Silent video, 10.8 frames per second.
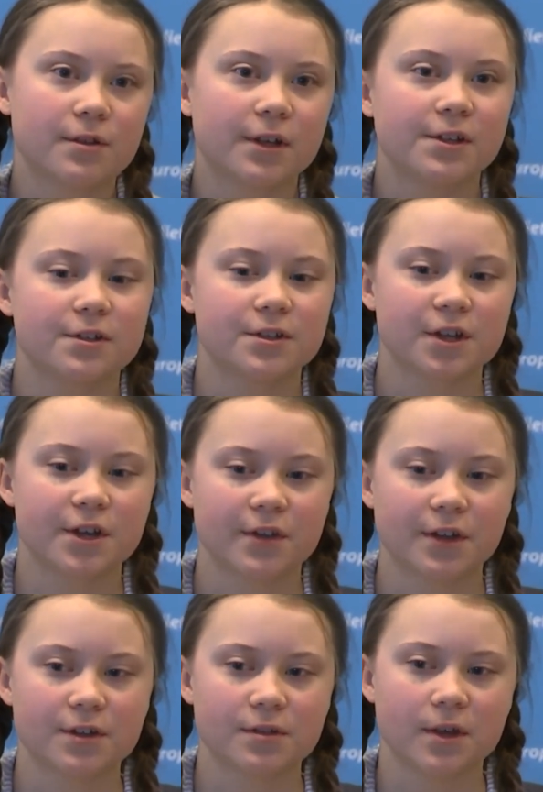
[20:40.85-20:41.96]
They just say
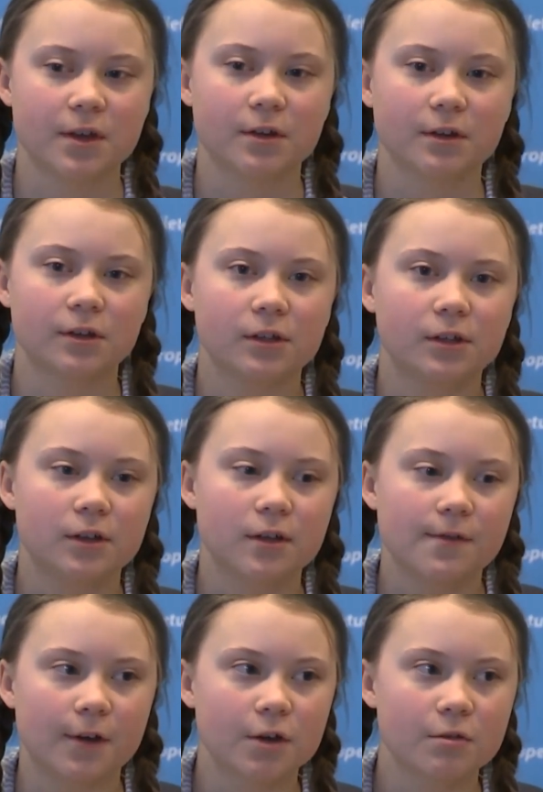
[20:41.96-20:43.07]
that they are
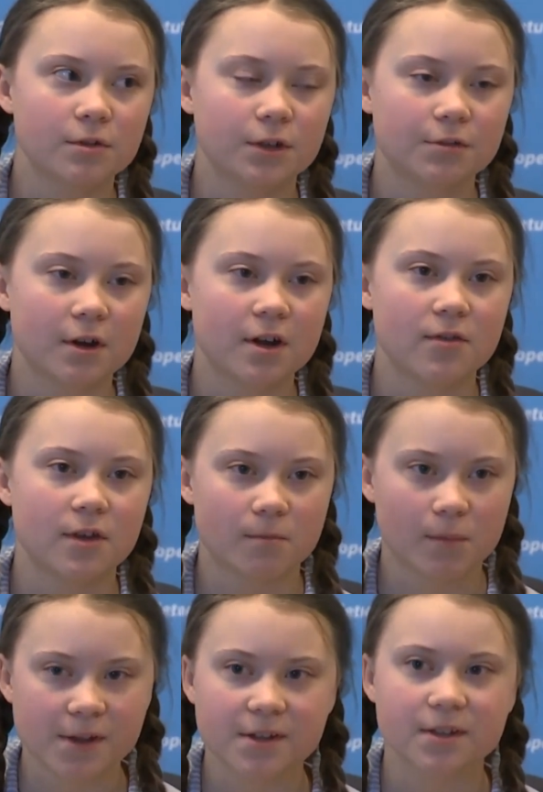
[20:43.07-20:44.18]
they are going to try their
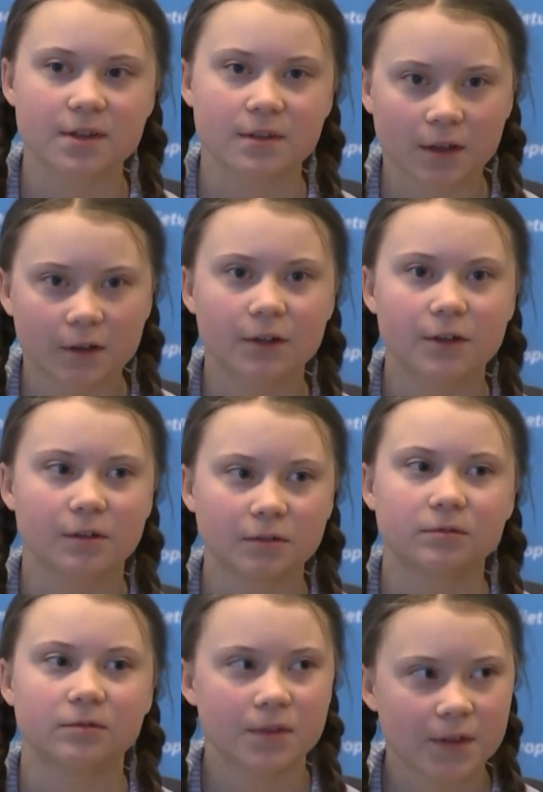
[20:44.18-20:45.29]
best and they are
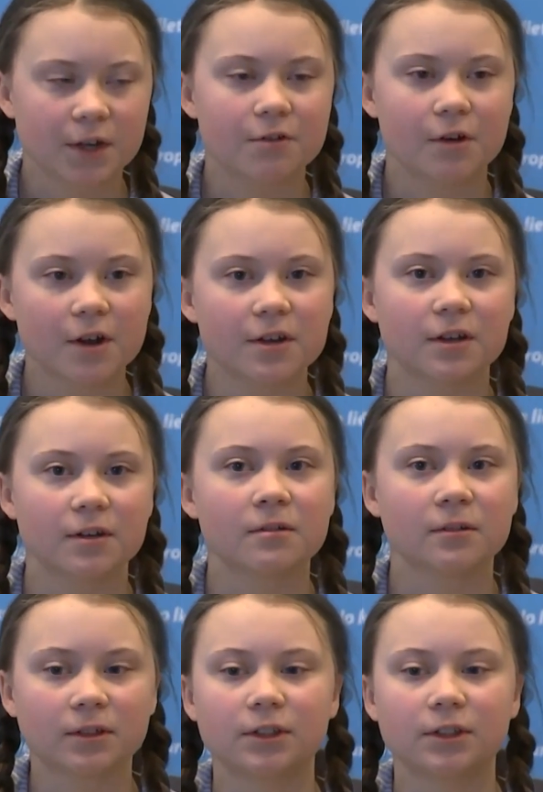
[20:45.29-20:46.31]
they are trying and